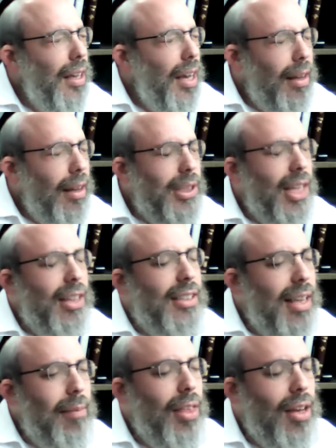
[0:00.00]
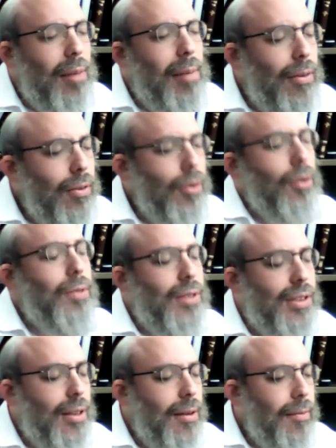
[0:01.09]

And I would say the same thing about news.